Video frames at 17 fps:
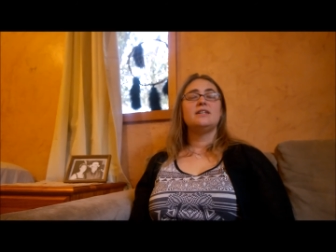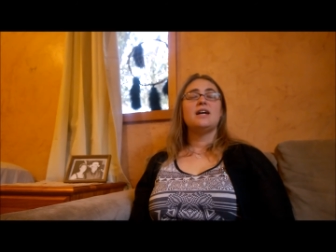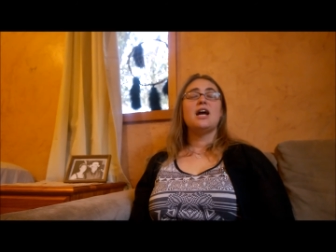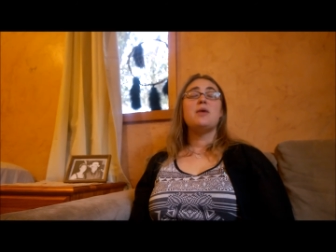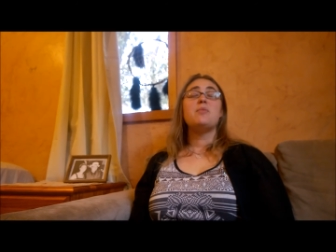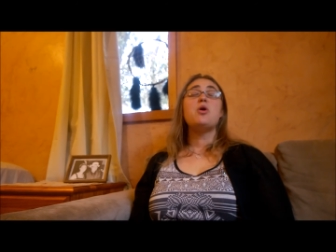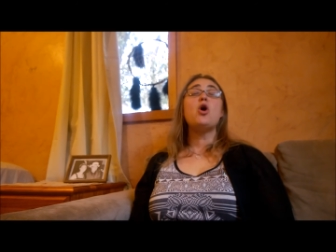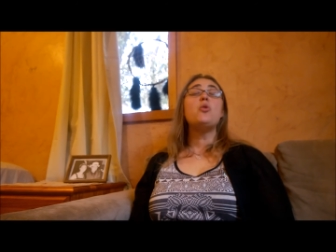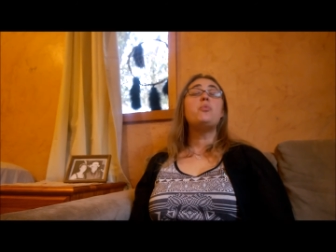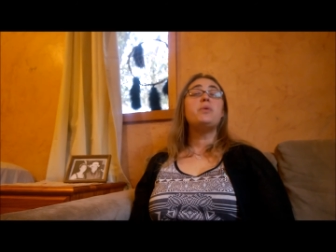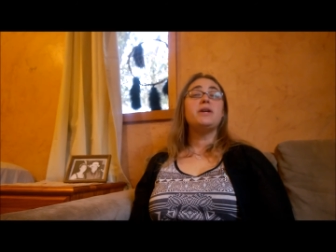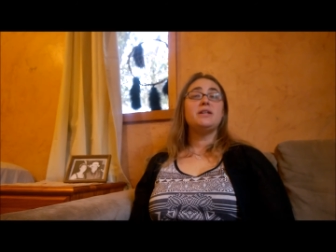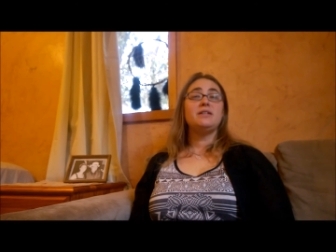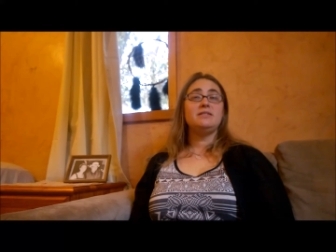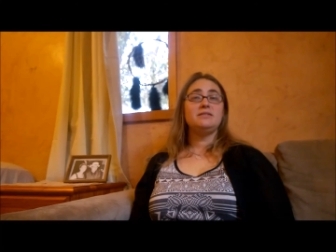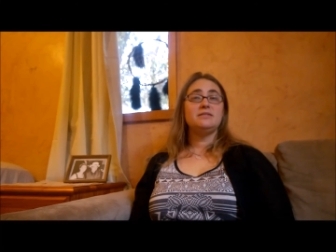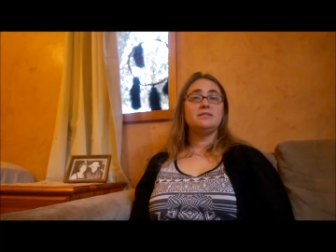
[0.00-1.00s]
I'm
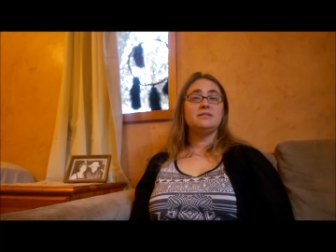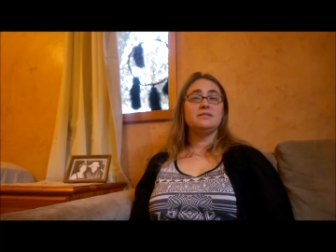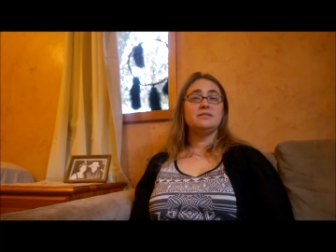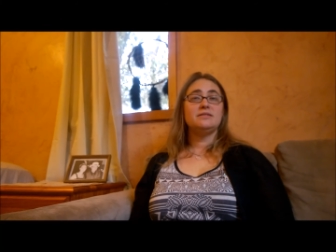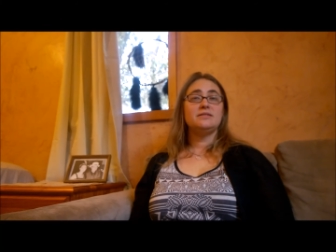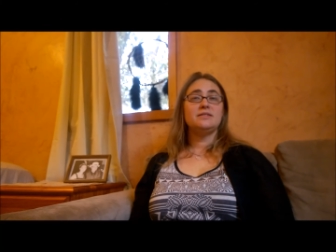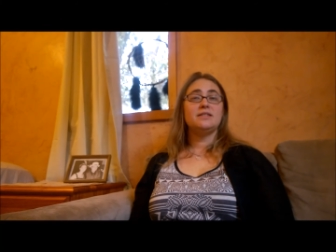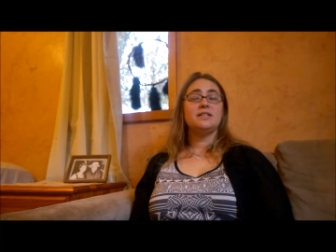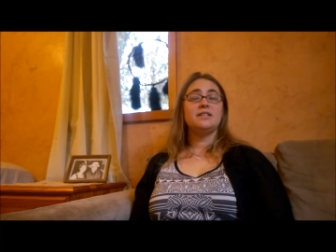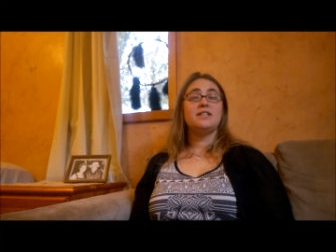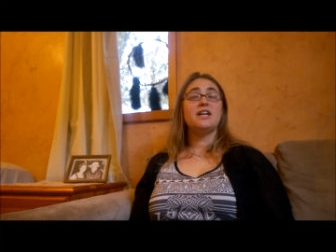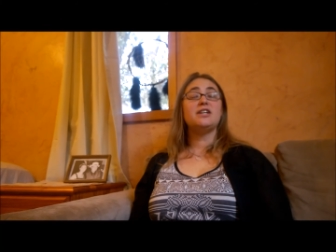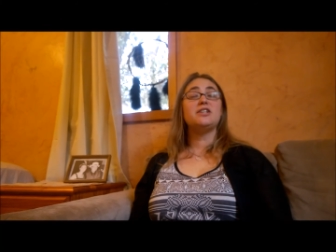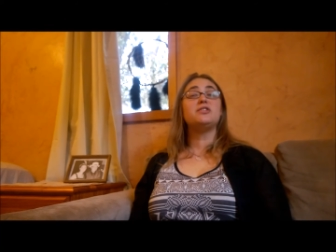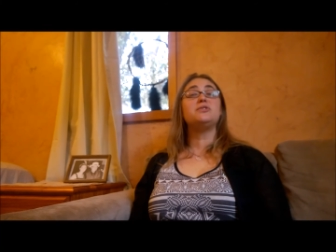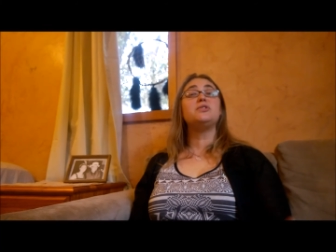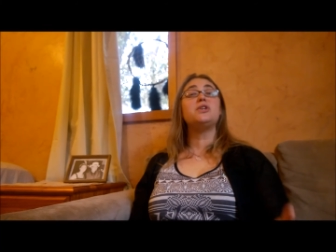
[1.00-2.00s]
hoping that
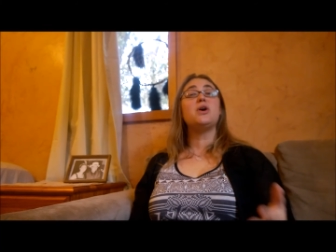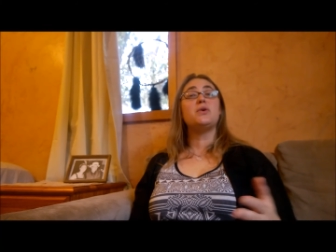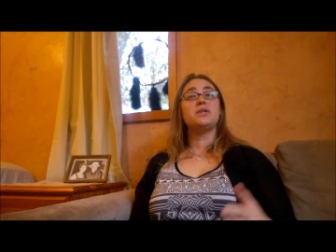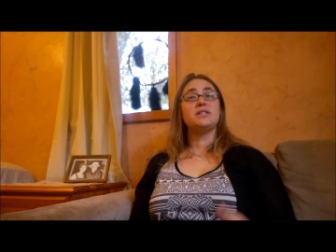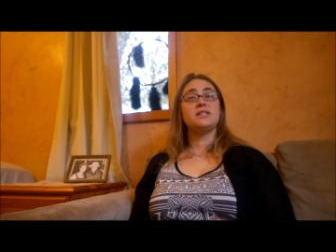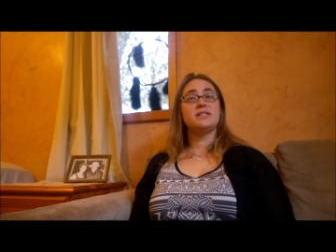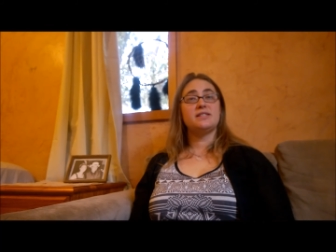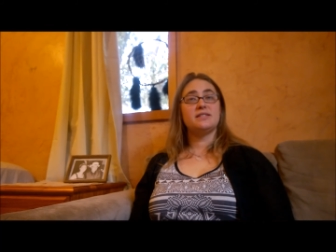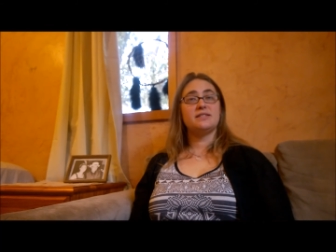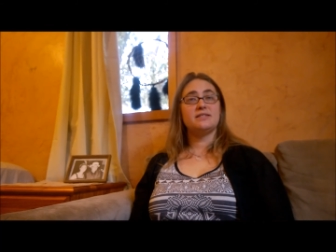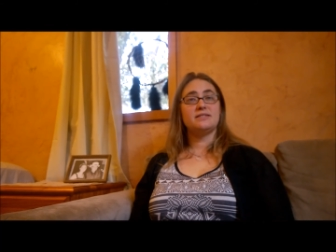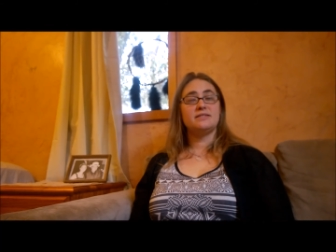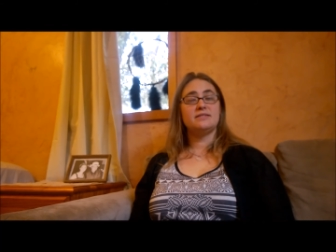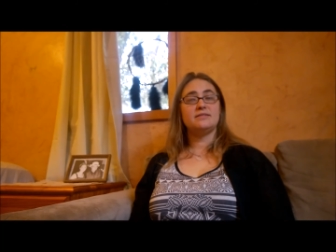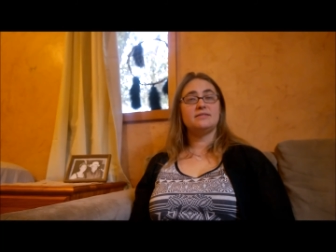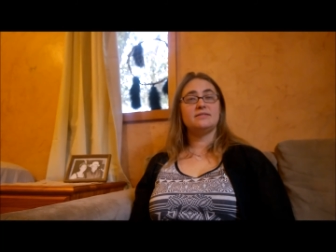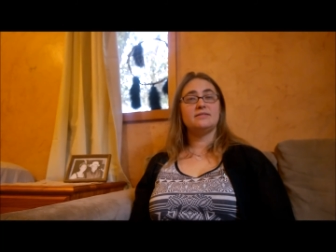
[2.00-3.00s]
you'll notice
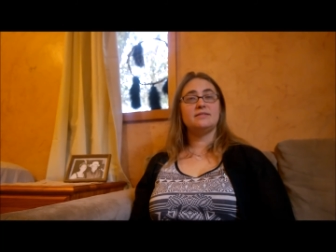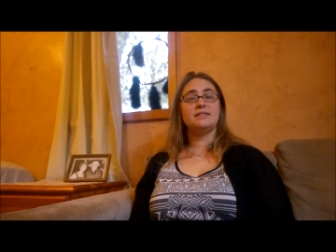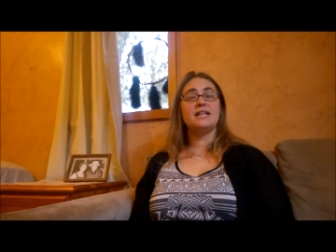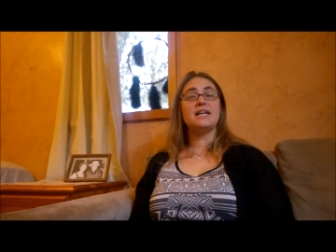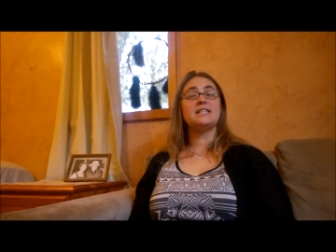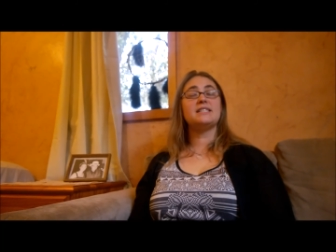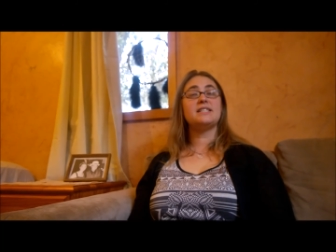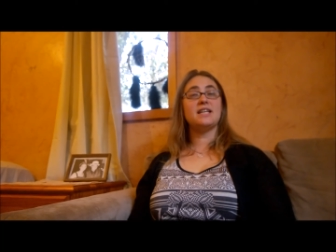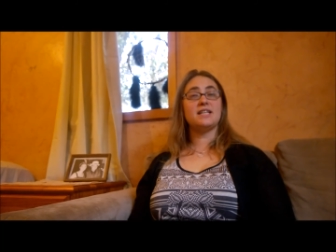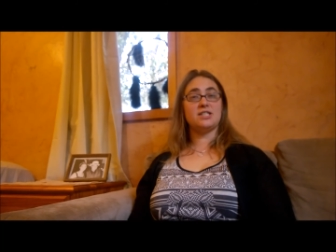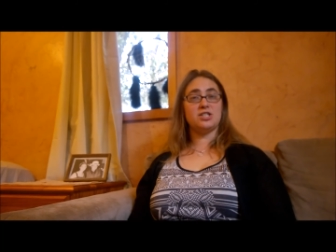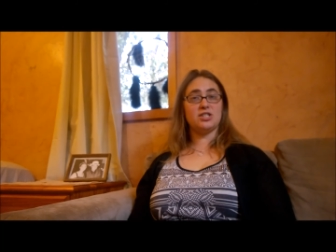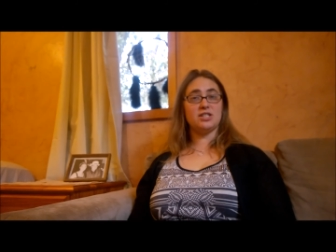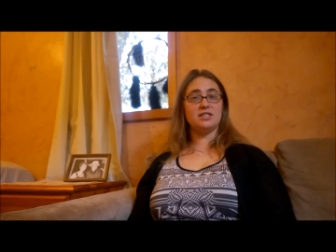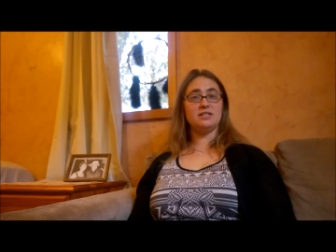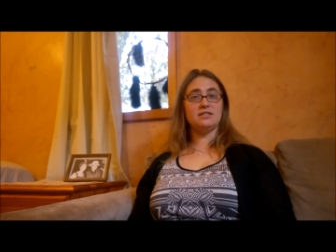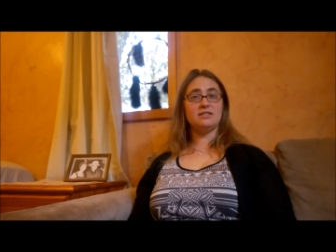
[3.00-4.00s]
less
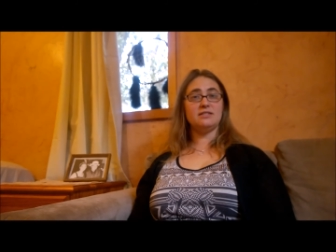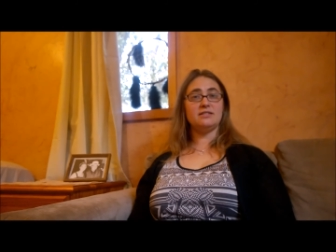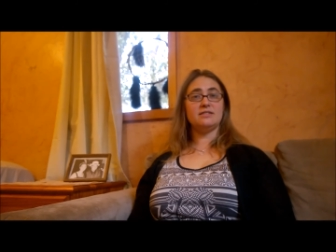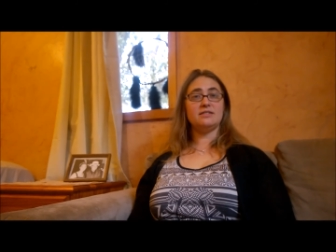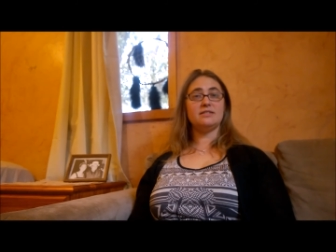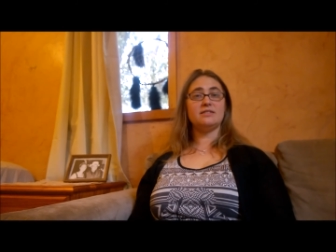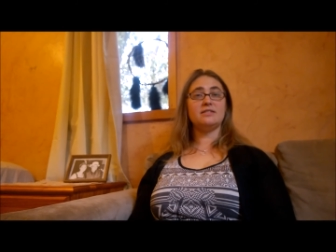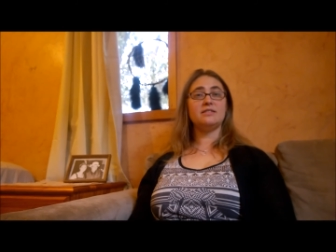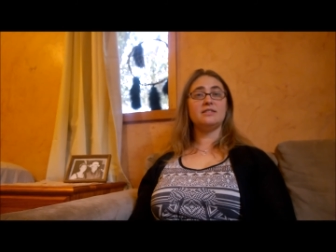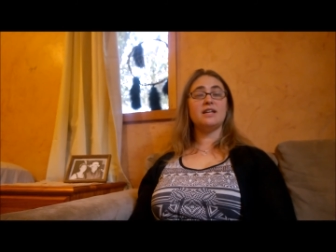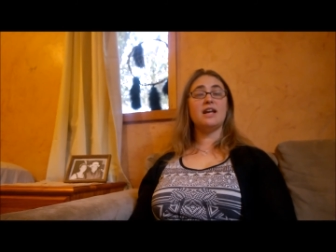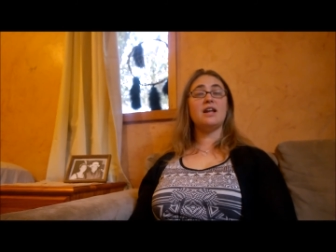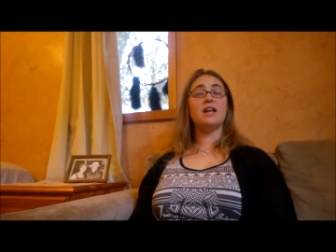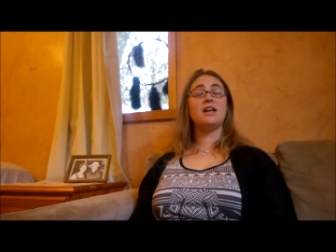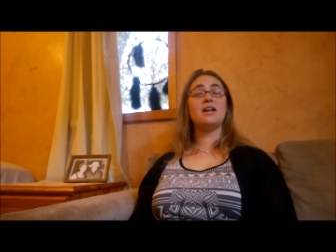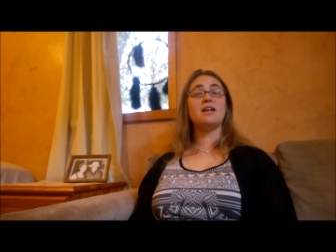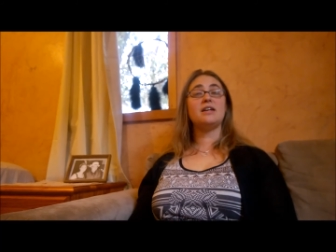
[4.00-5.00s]
tension
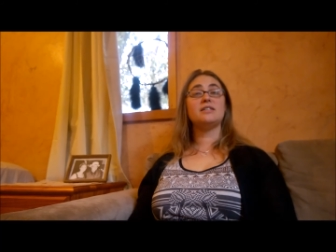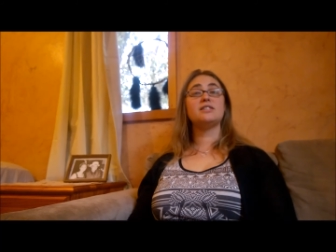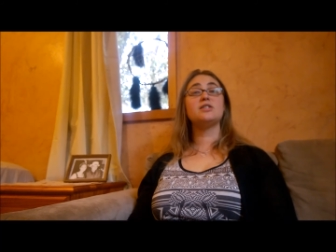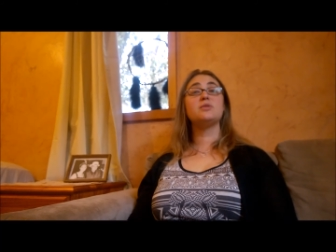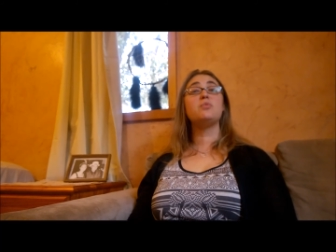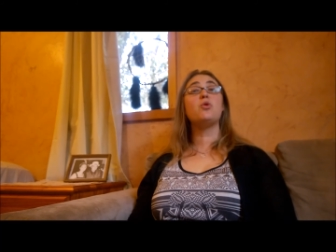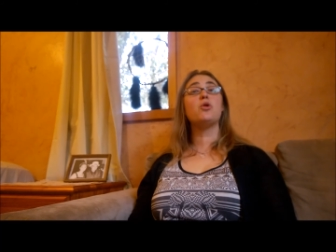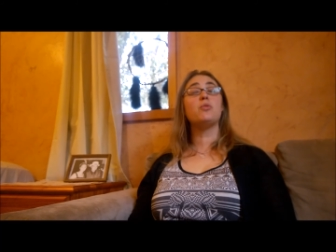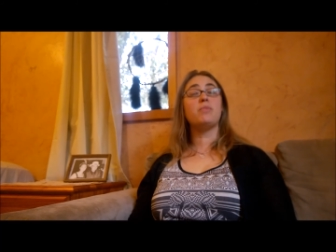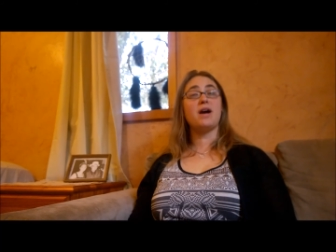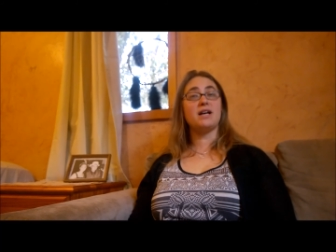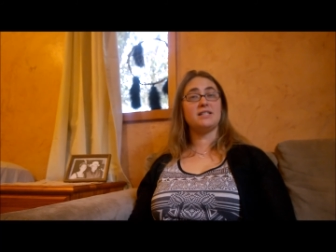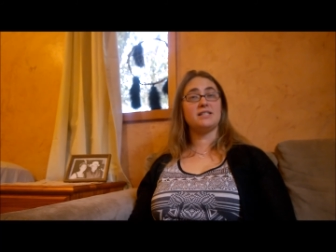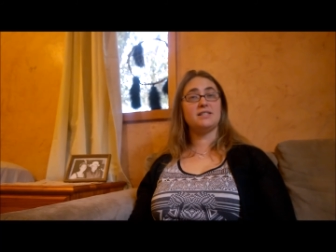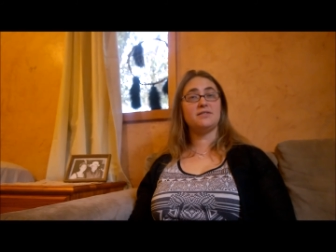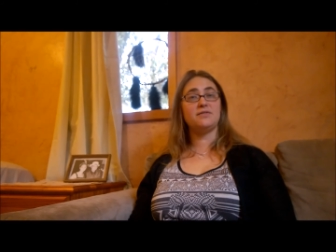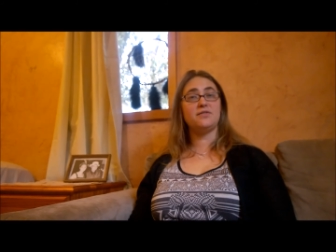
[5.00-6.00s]
and some more
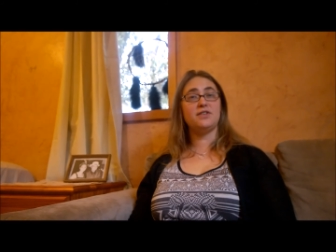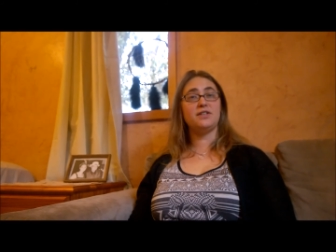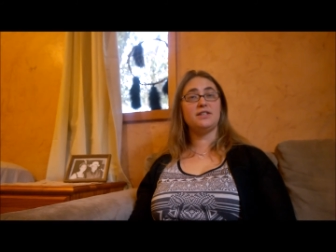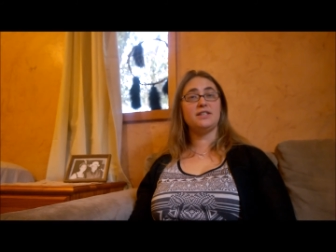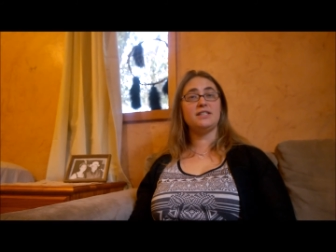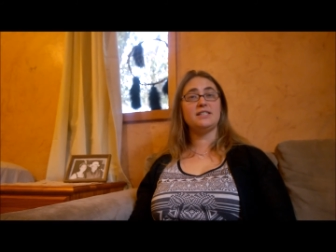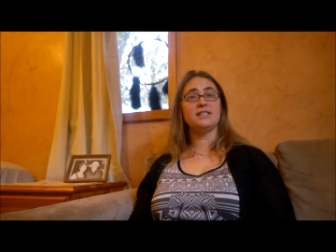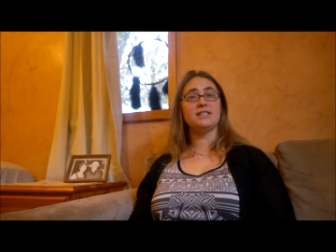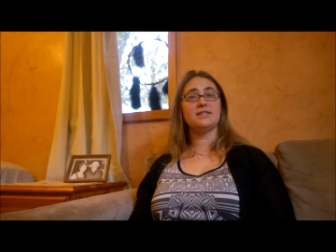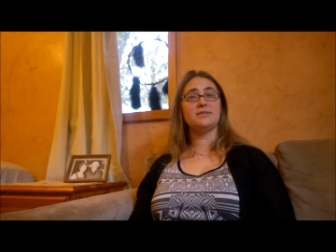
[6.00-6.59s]
positive feelings.